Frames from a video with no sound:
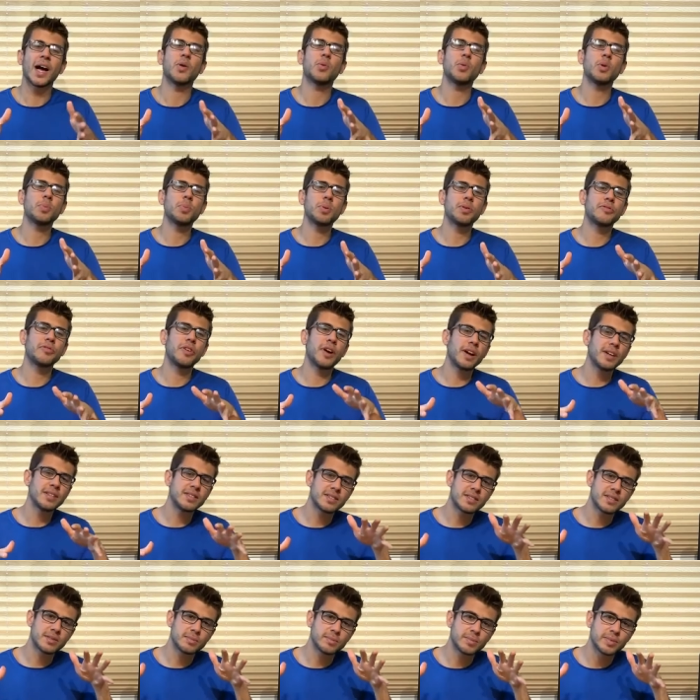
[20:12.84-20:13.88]
I will provide
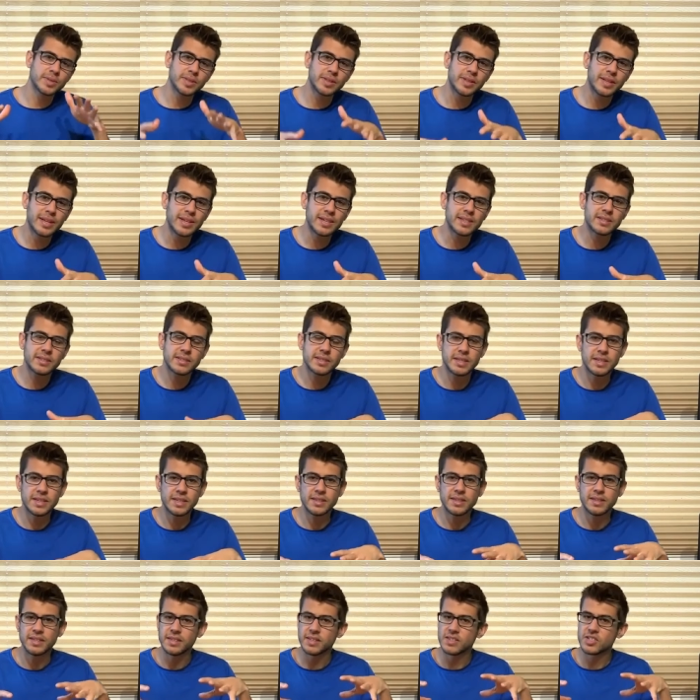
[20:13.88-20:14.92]
some links
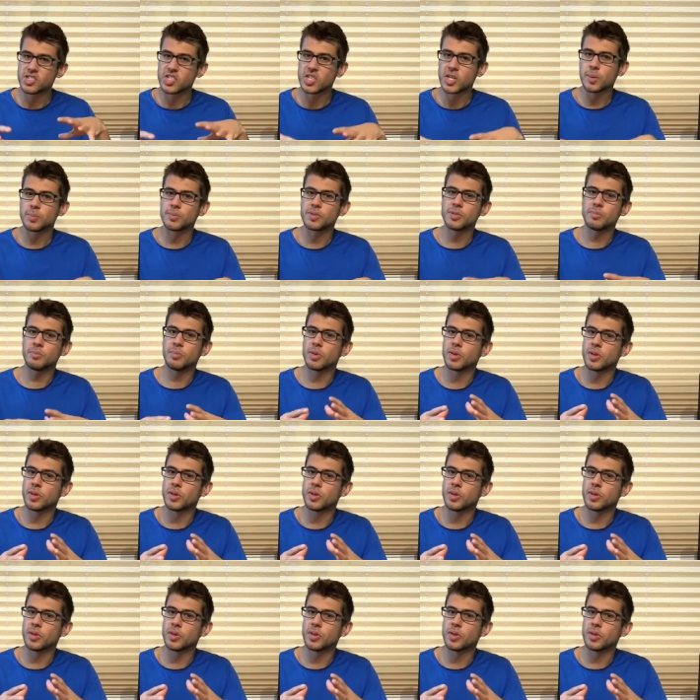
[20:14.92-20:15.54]
in the description